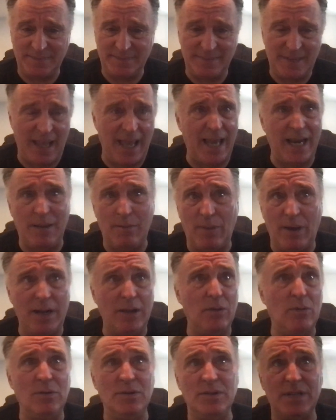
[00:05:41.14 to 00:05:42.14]
Anybody
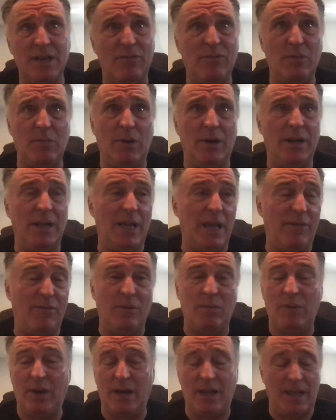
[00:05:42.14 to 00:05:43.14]
who was everybody.
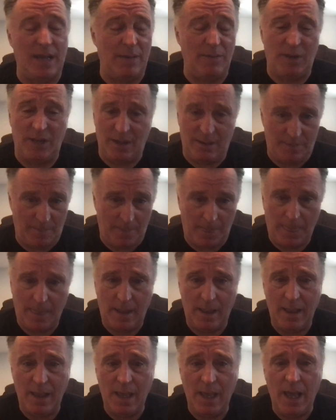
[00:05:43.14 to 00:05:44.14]
Everybody, I mean,
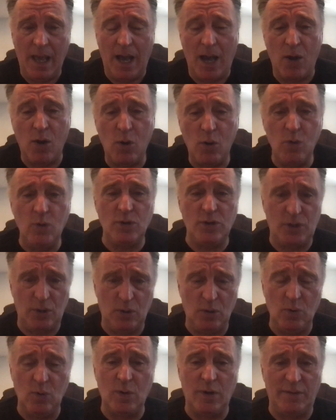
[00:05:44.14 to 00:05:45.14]
a who's
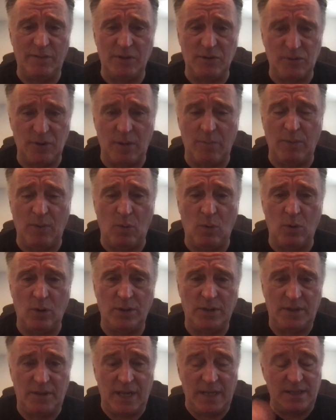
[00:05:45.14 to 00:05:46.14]
who of the trumpet world
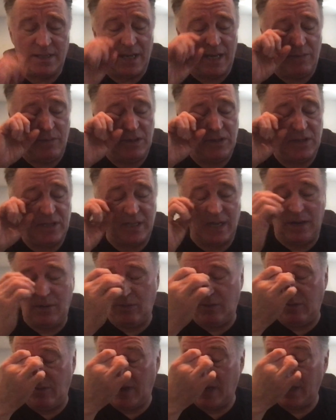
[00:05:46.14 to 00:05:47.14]
at that time that studied
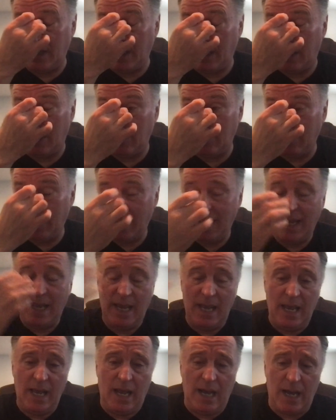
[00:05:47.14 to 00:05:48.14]
with Vakiano.
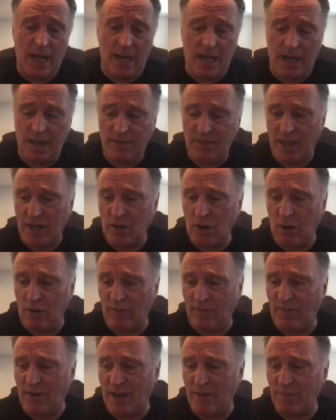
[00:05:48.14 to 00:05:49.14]
They
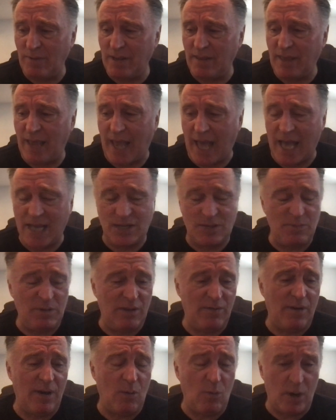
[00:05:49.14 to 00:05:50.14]
notified me, they asked me
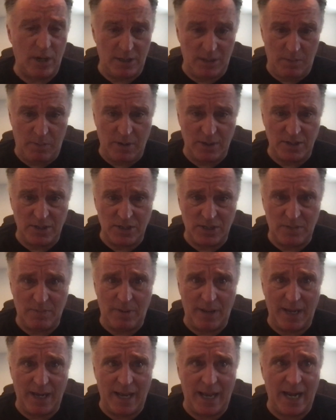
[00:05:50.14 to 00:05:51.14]
if I wanted to
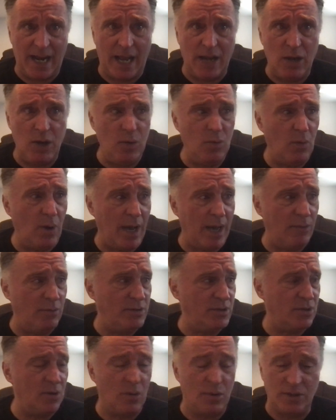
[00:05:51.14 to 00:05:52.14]
participate, and I knew I
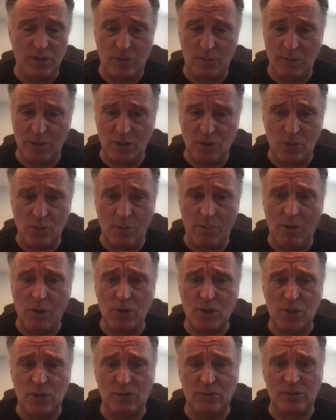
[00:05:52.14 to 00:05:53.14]
was going to be too
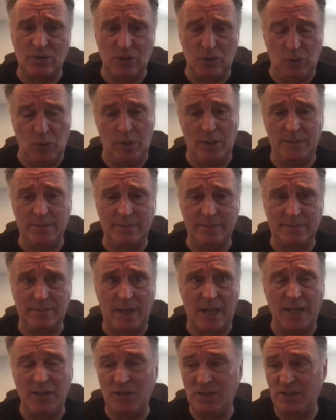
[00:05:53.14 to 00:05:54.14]
emotional to do it.
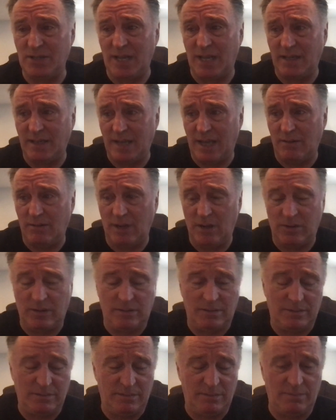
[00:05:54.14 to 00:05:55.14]
I just sat down there and
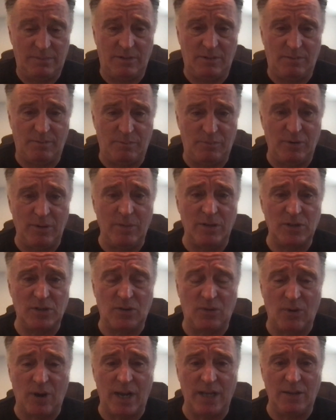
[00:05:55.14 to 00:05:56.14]
pretty much
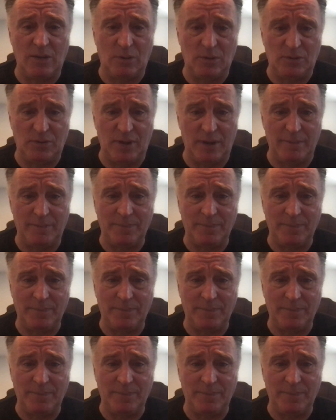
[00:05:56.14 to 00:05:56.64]
cried the whole time.